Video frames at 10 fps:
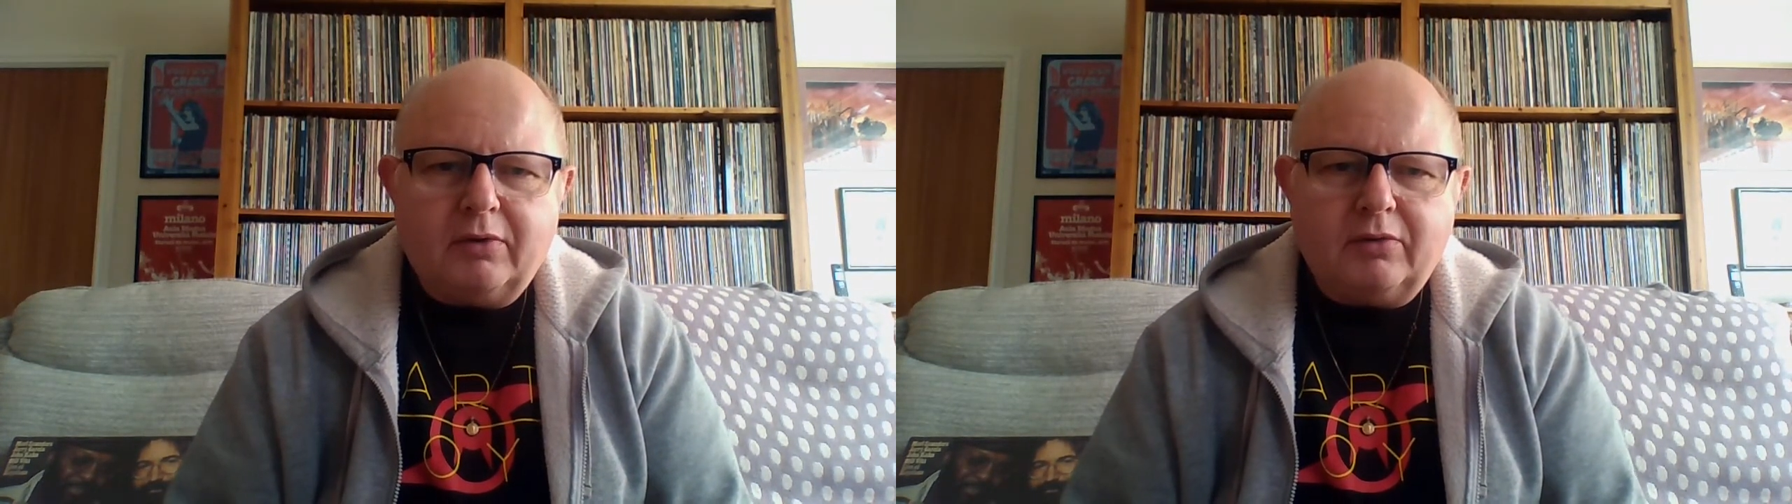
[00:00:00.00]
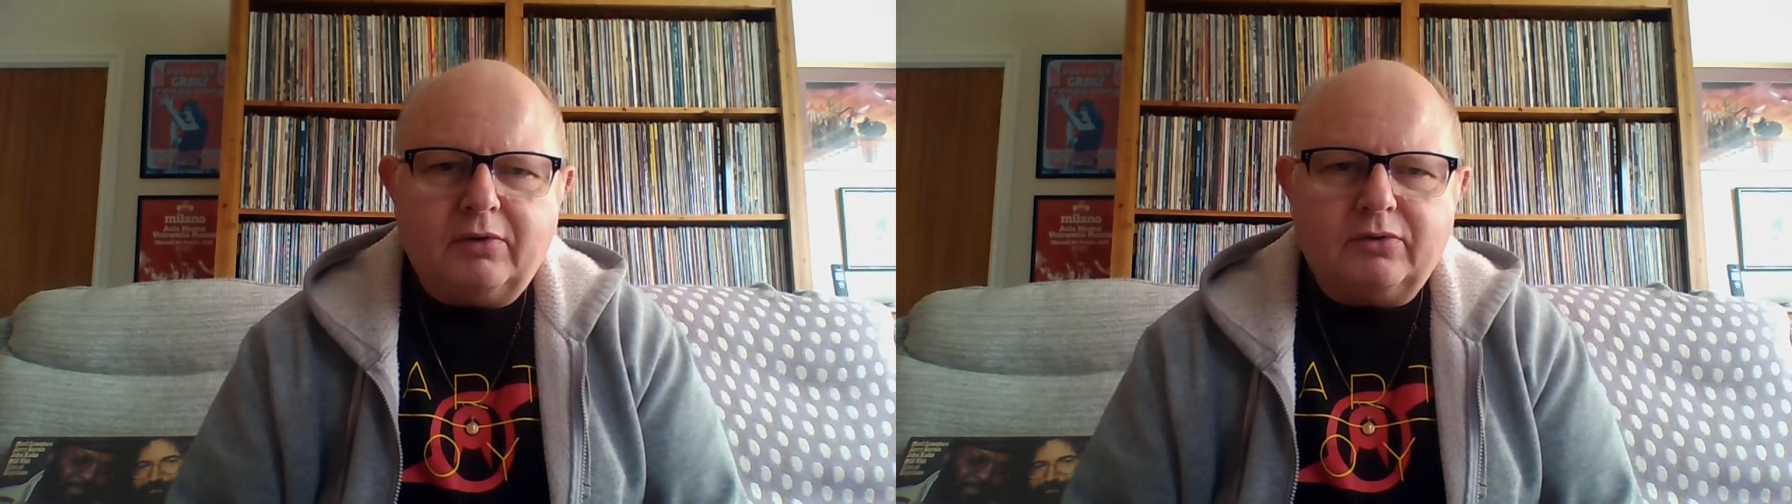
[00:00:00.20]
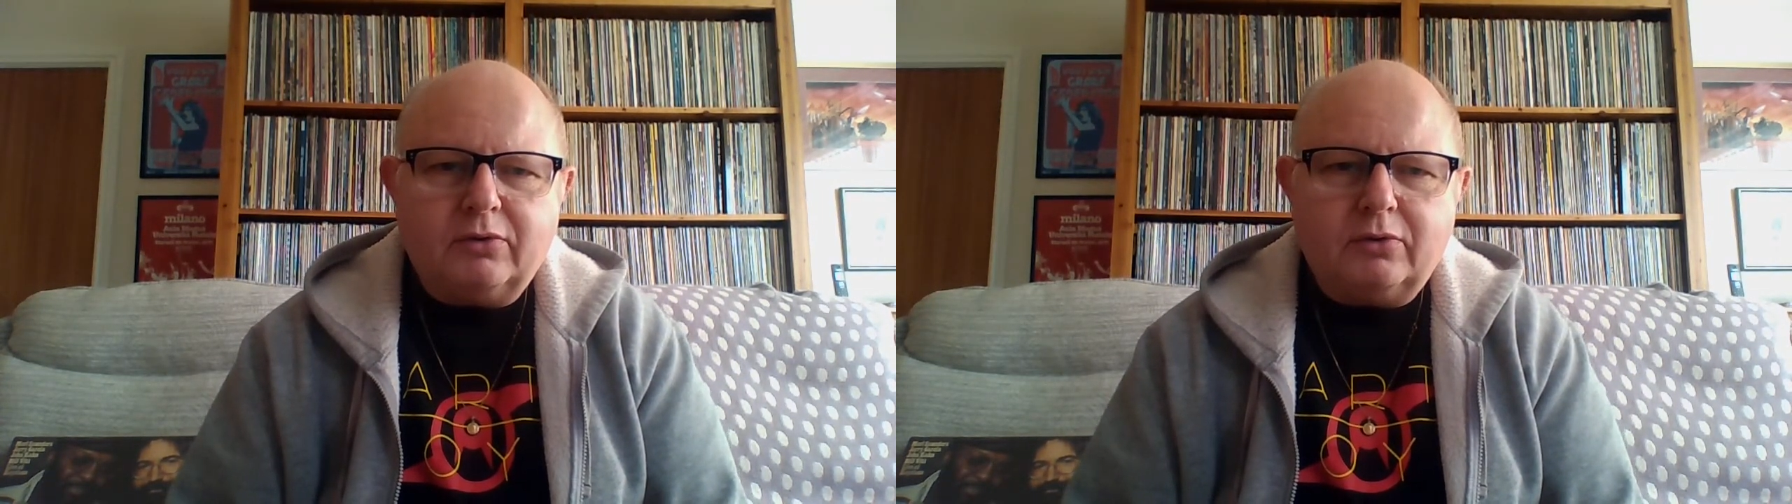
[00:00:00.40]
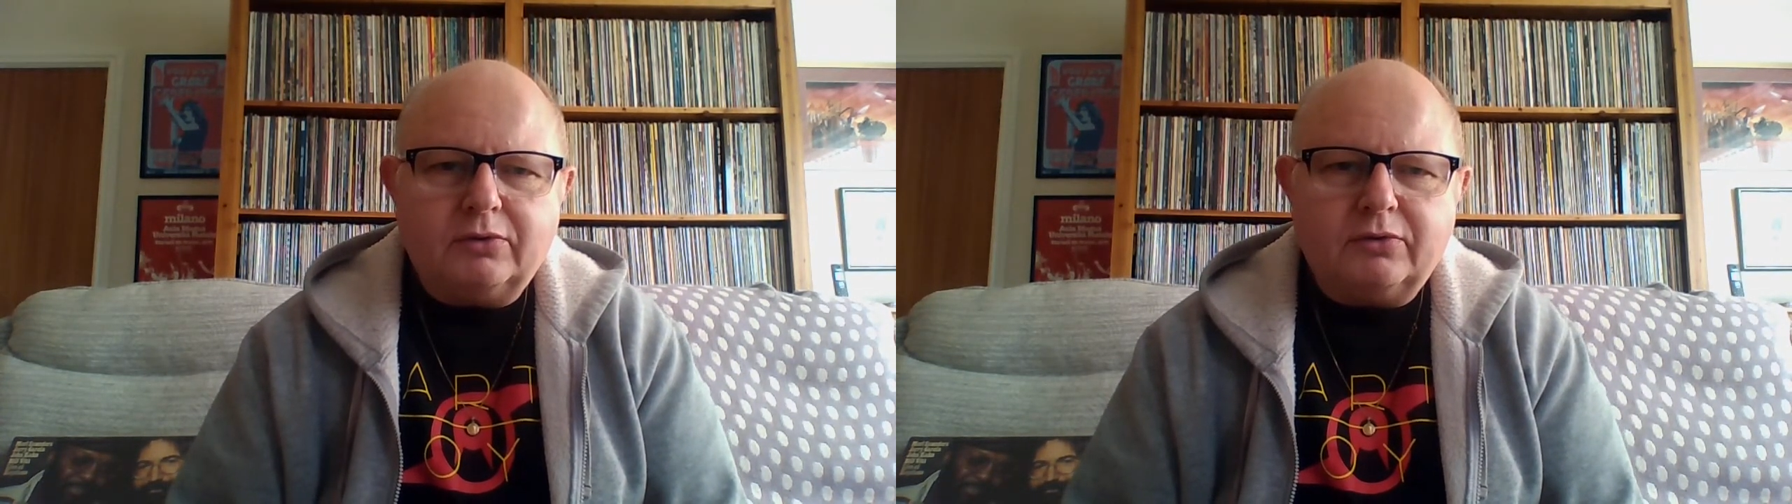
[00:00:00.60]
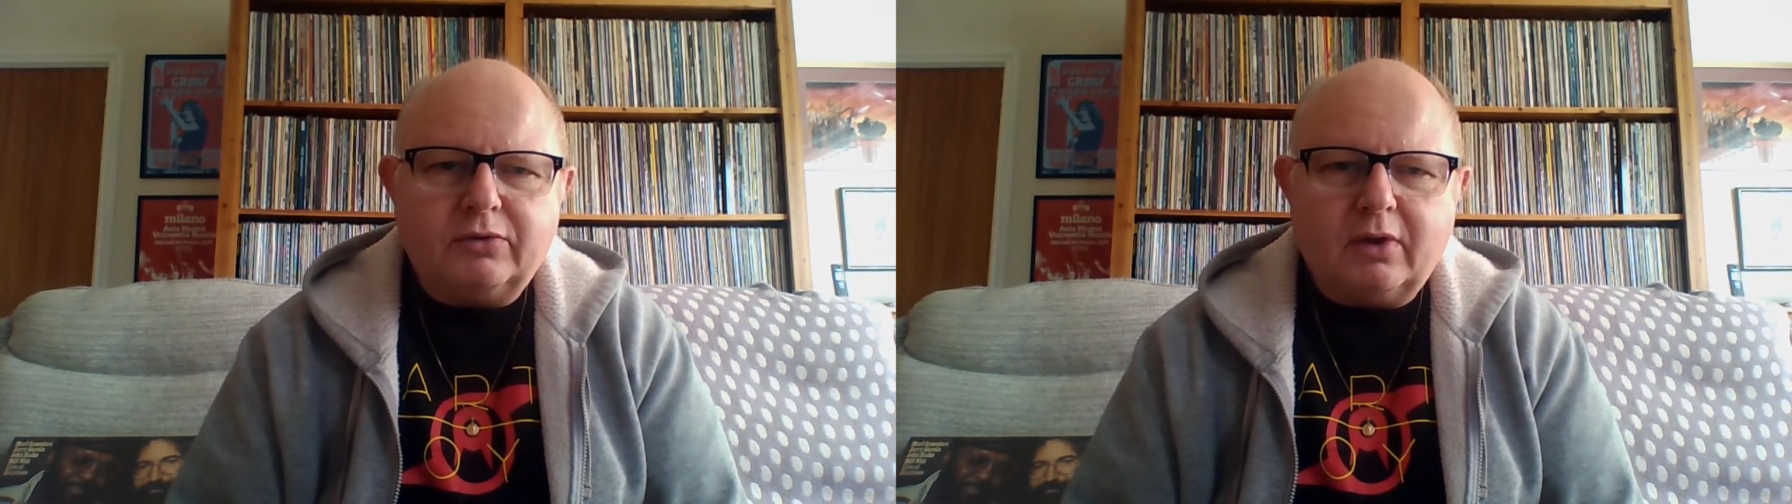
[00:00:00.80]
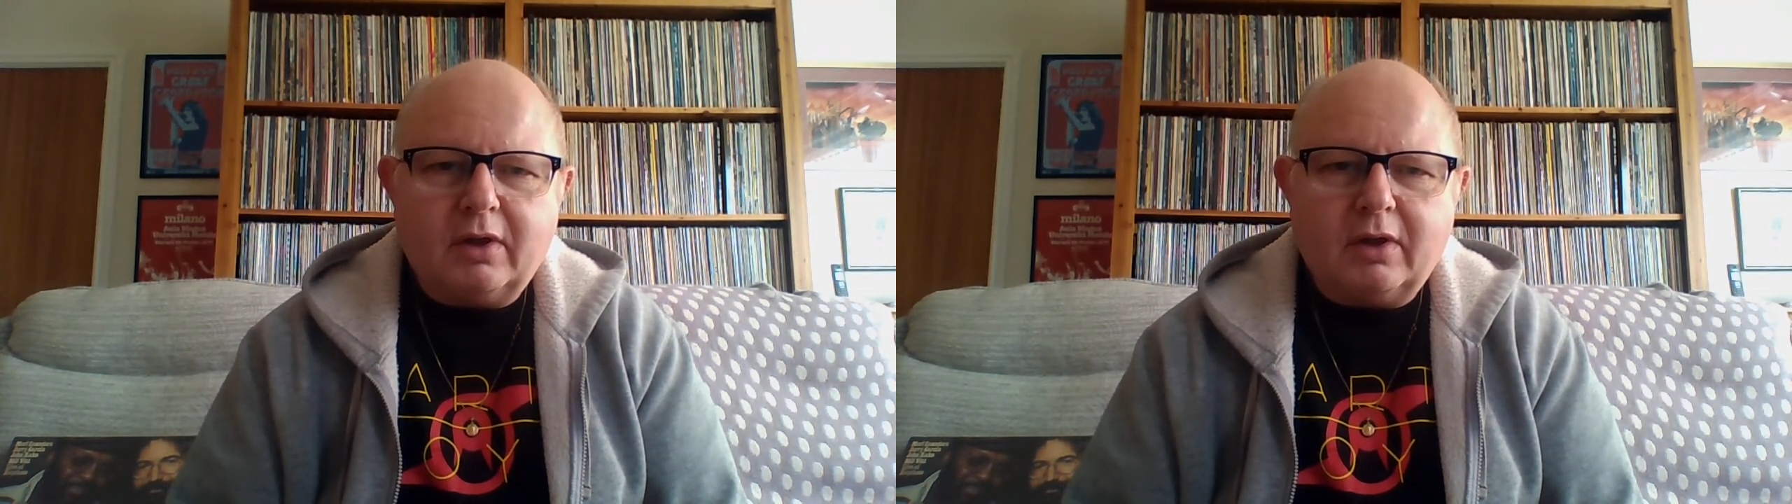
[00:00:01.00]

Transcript: resource,